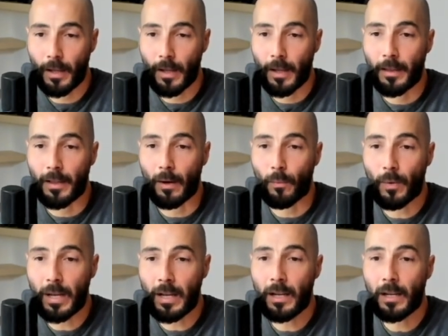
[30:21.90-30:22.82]
that
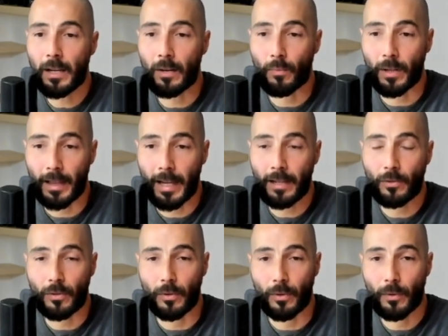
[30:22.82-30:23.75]
we can relate
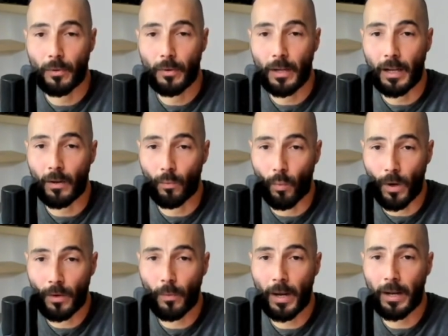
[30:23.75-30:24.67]
to in
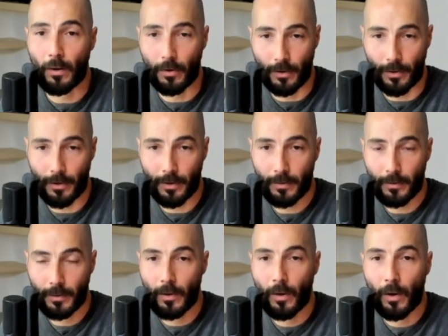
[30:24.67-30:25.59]
one way or another.
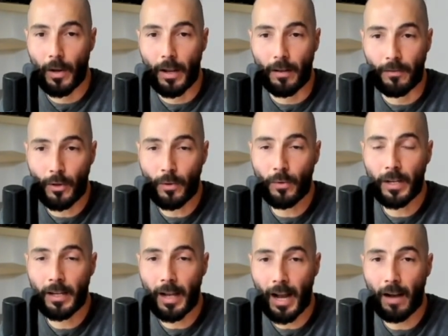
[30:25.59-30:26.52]
If you can
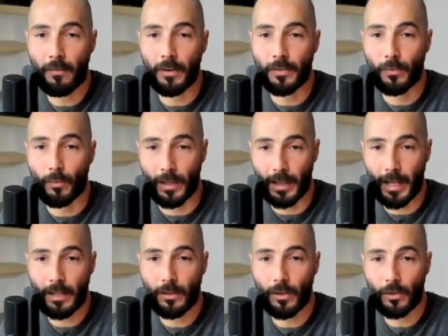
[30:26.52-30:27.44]
have us
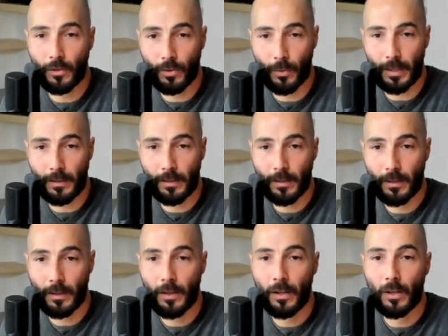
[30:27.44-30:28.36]
relate to it,
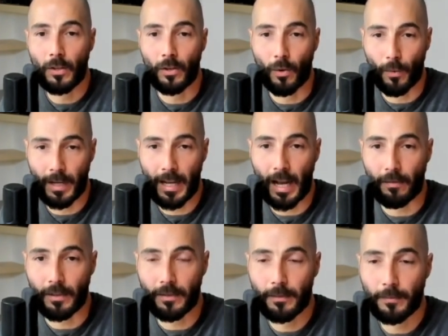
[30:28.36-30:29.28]
you already have
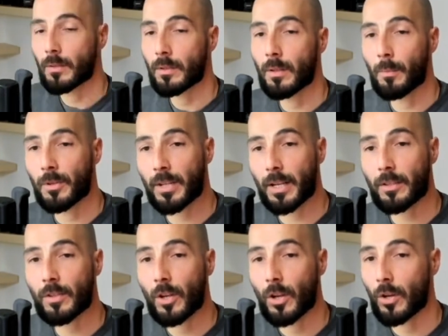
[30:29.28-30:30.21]
us. Number
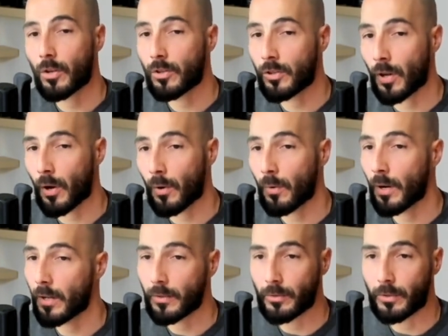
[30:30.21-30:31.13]
6, show,
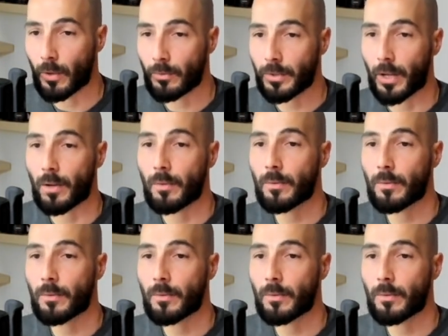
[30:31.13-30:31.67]
don't tell.